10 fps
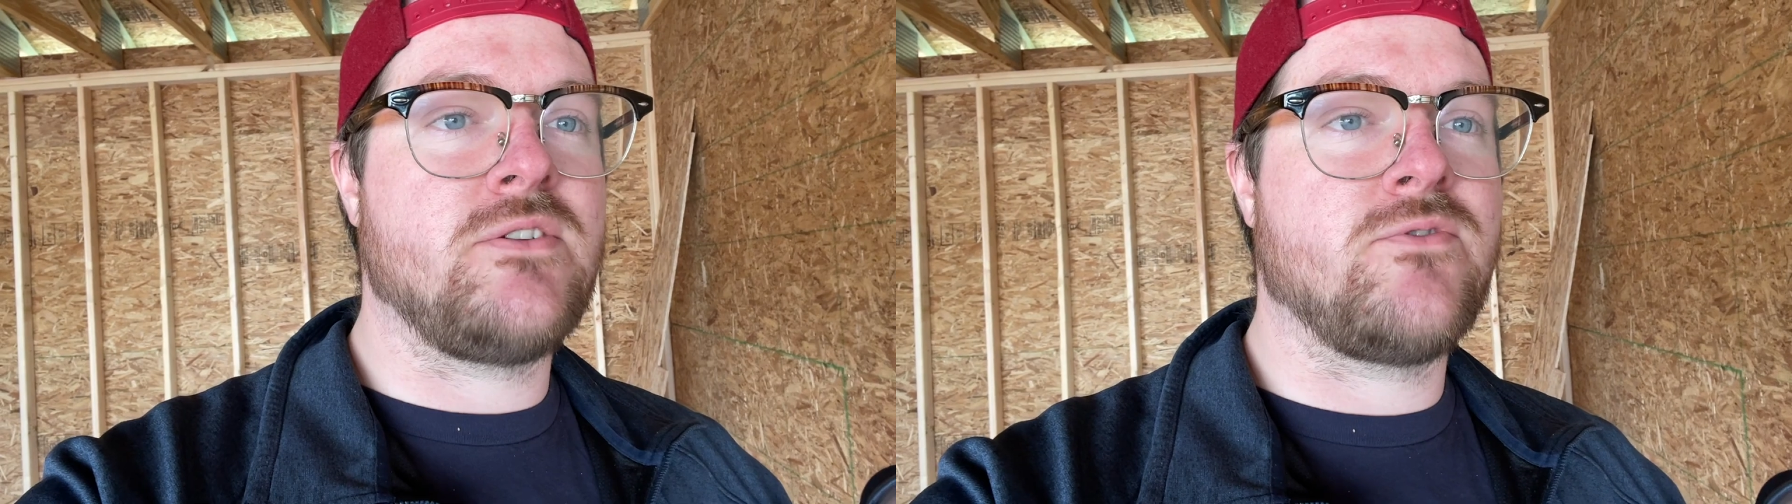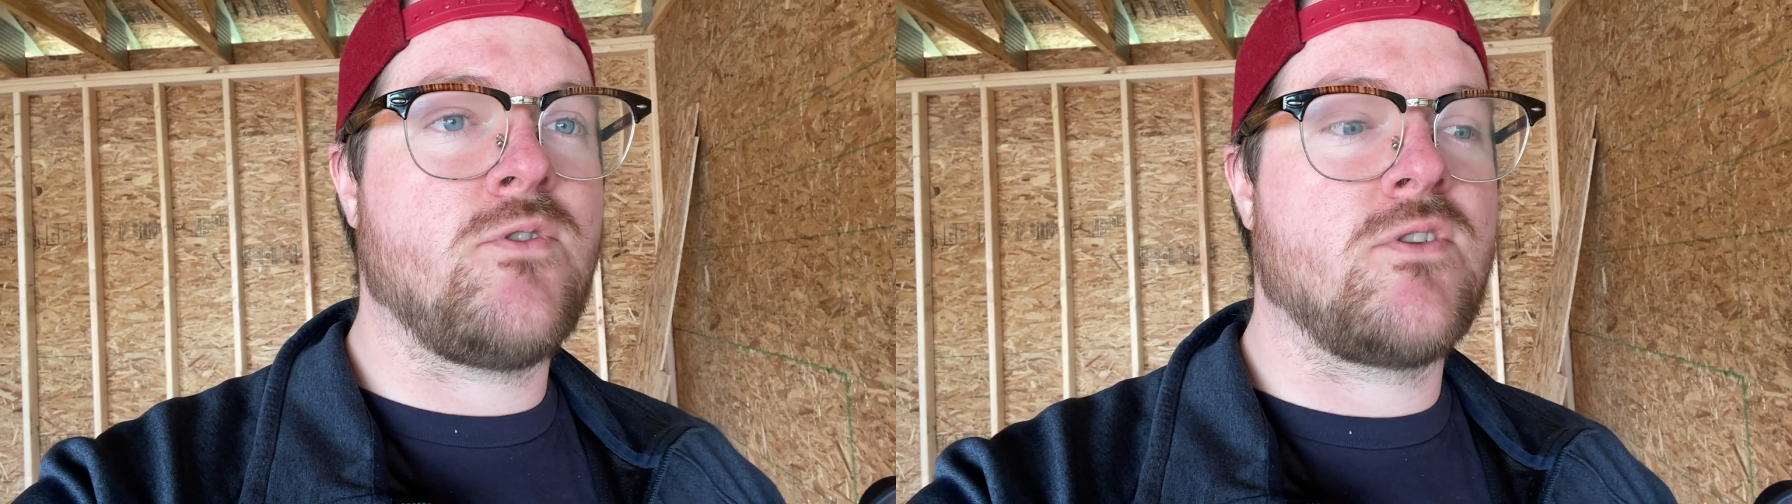
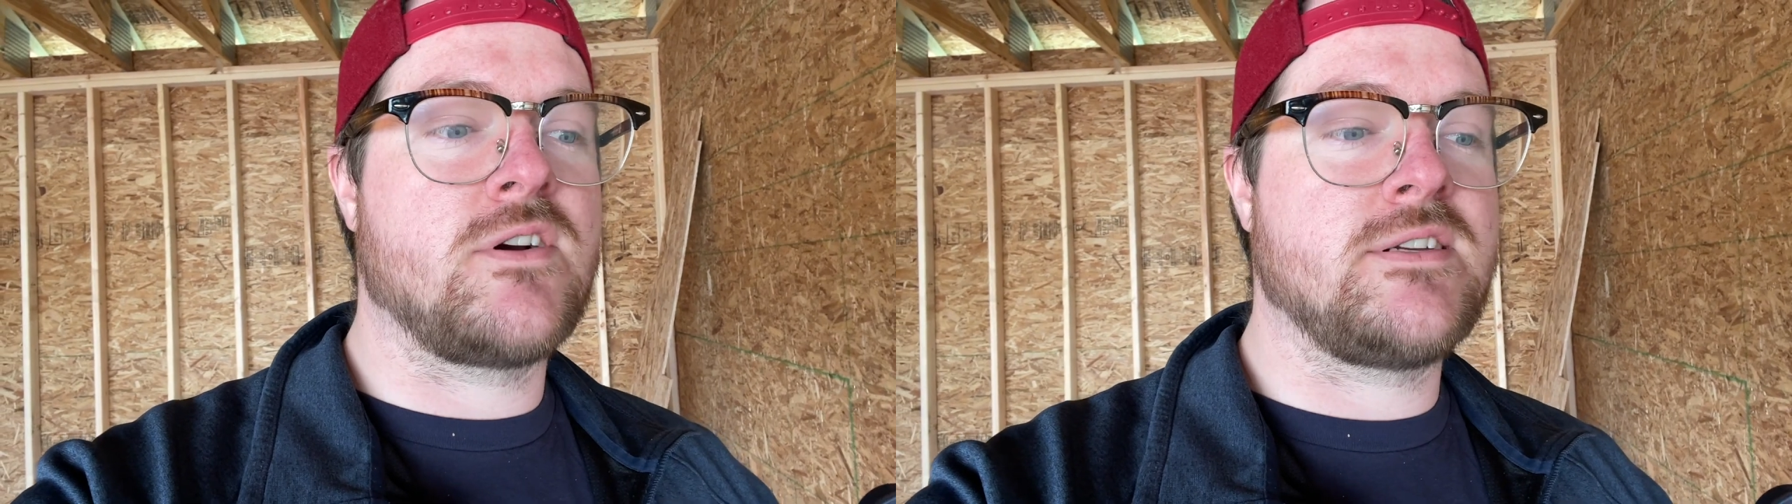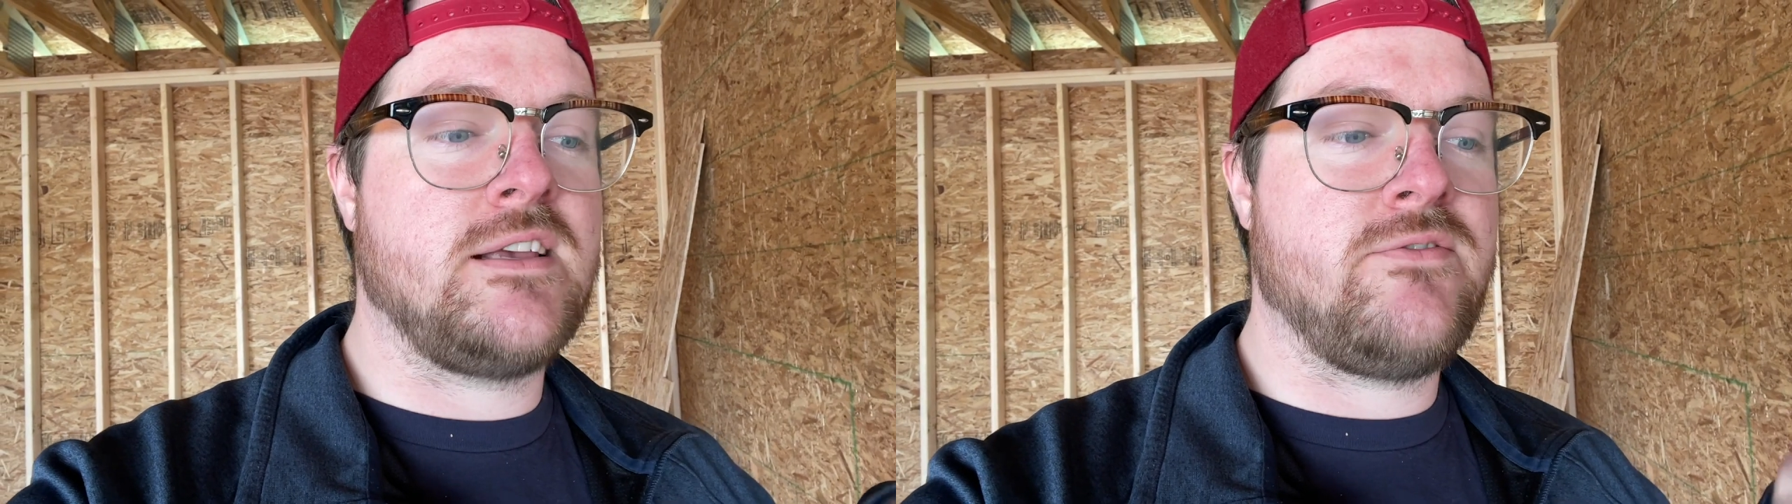of
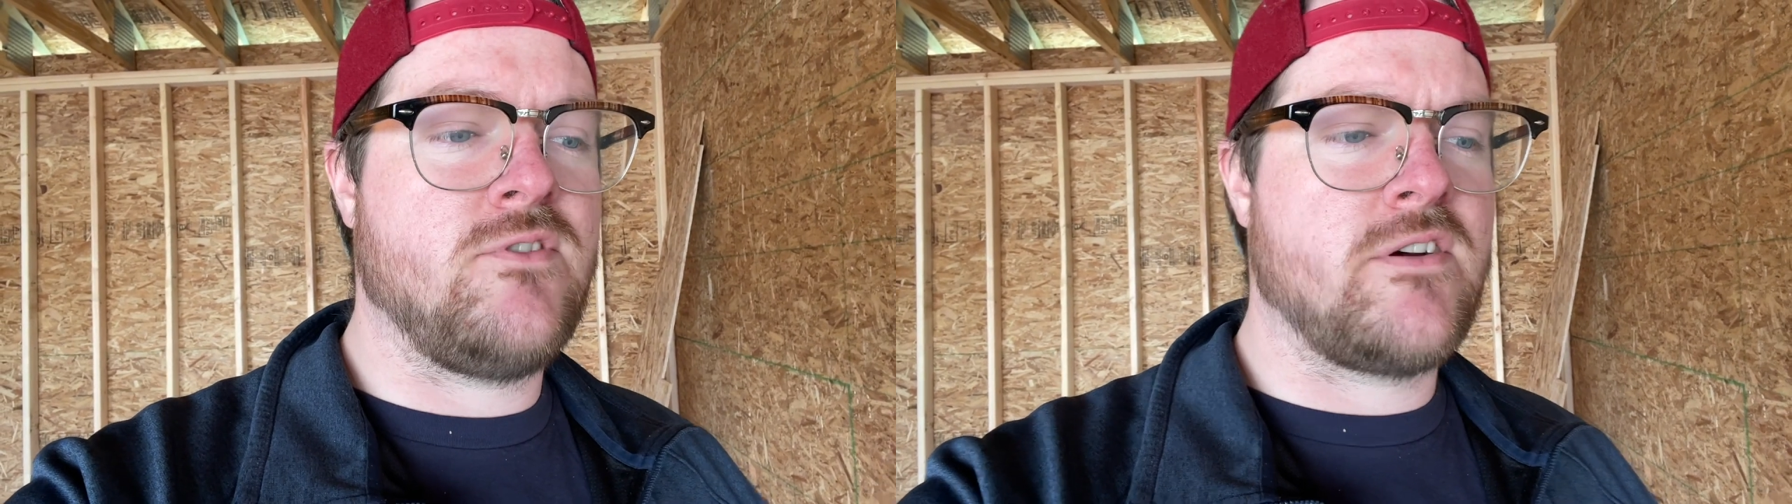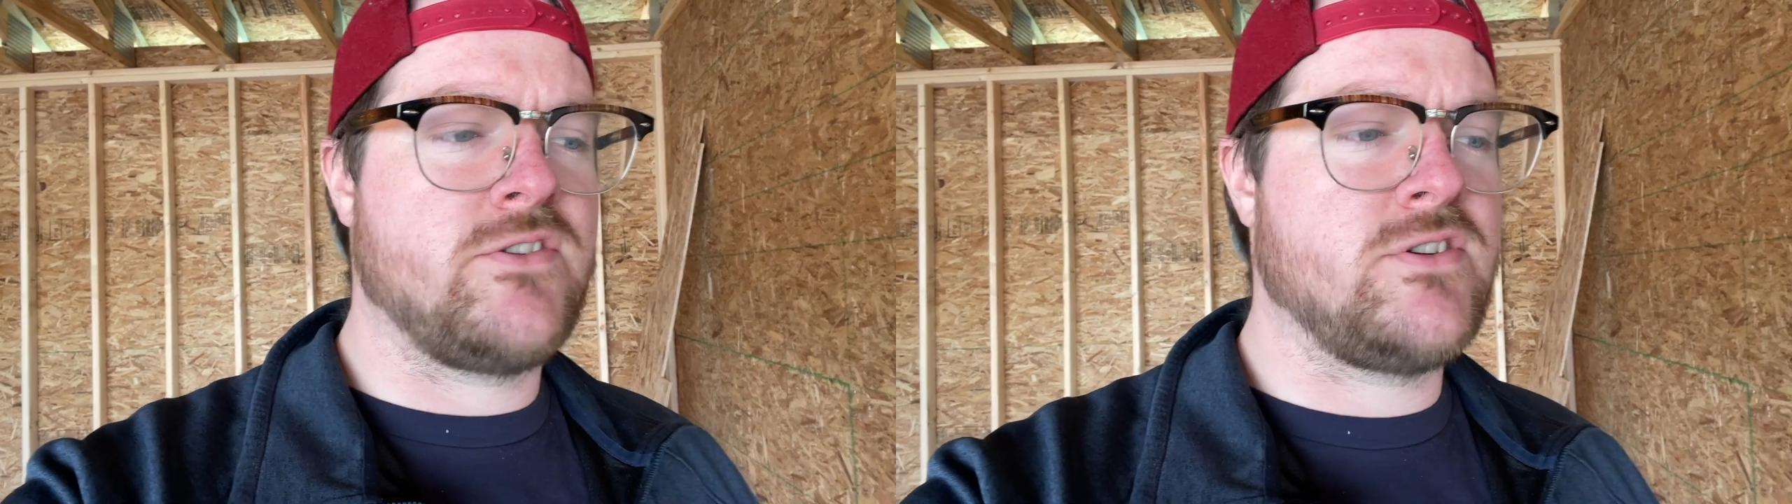course. If
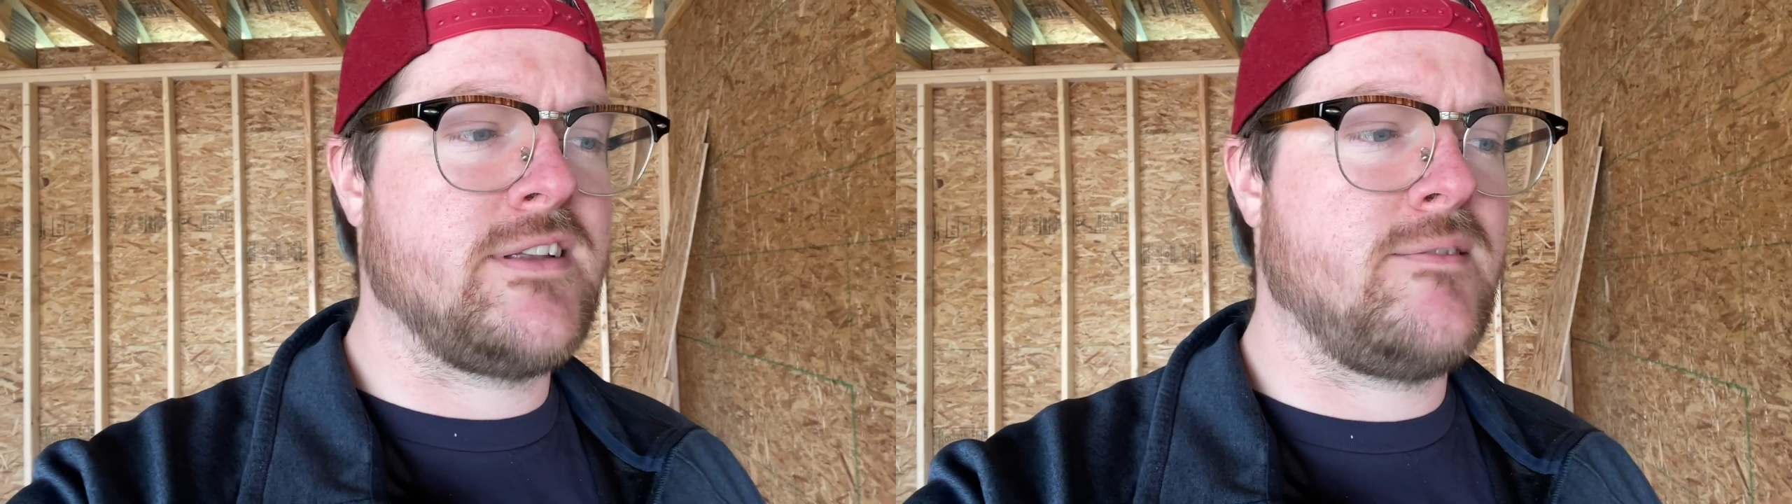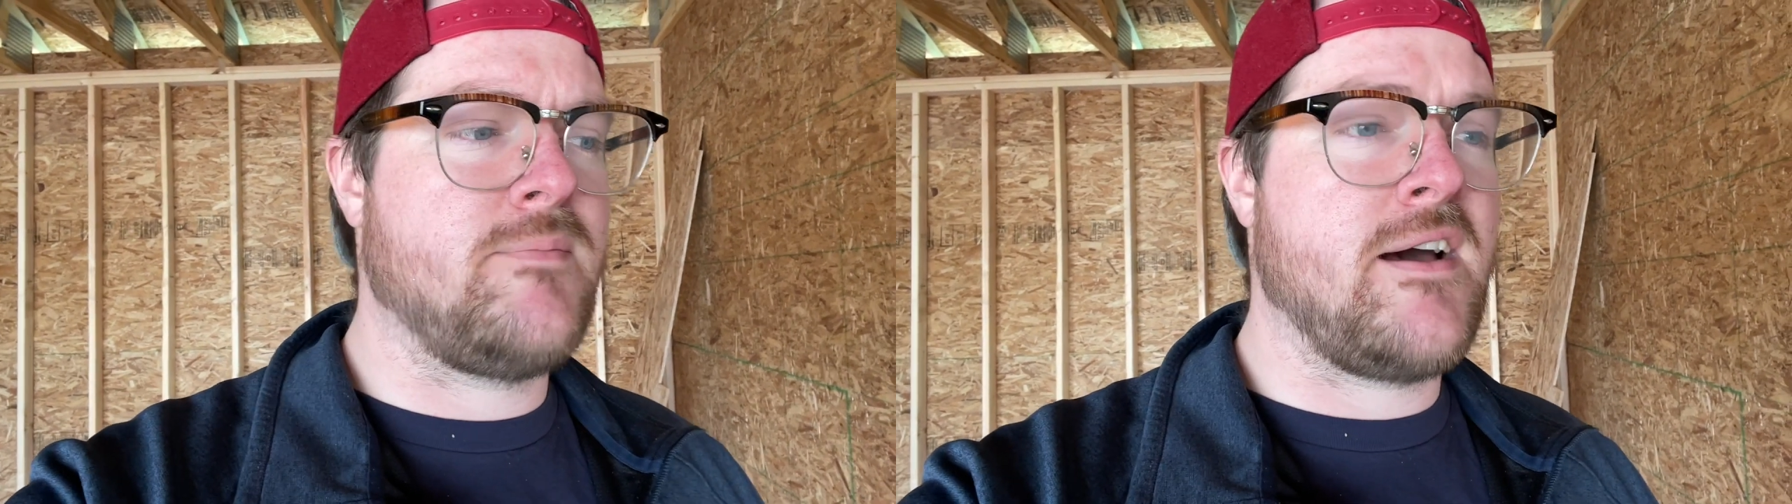you are
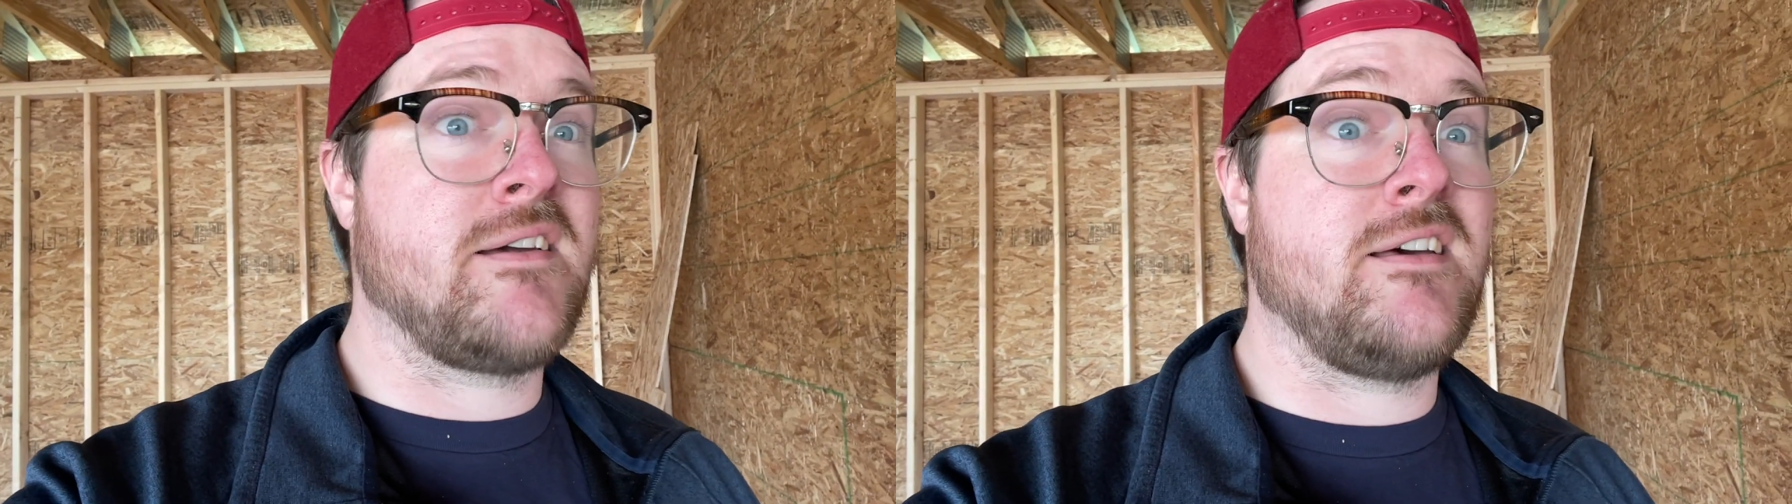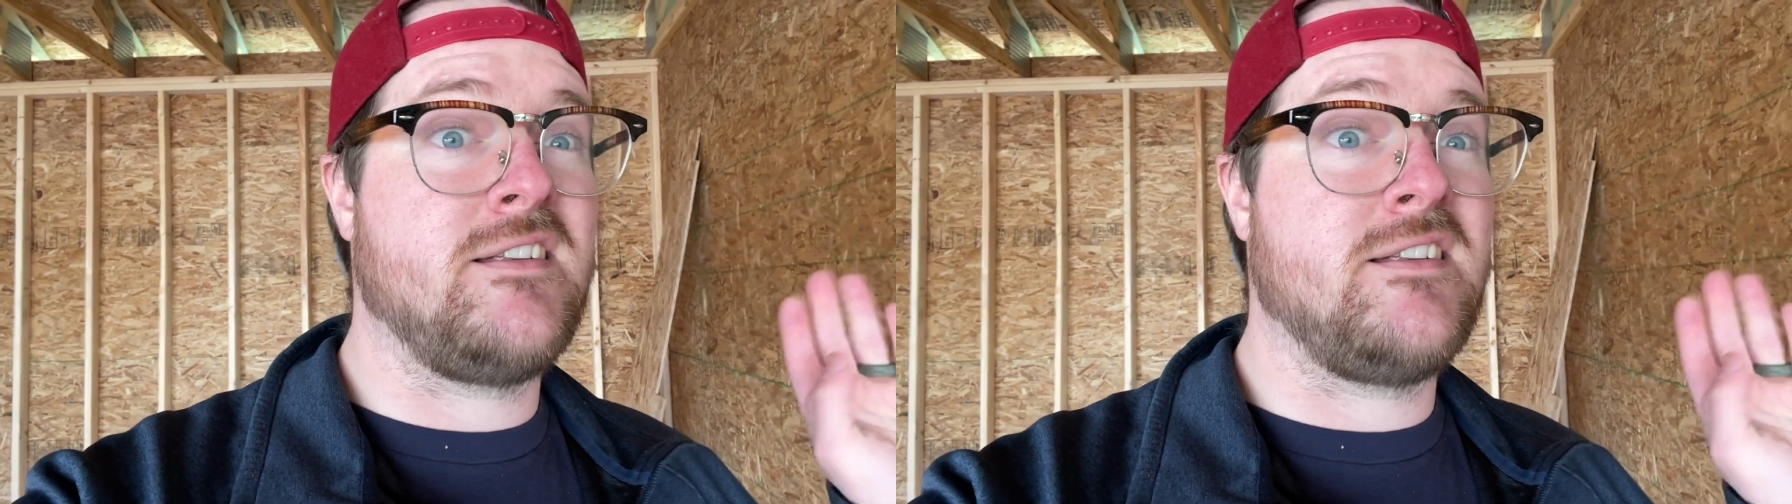interested in buying it,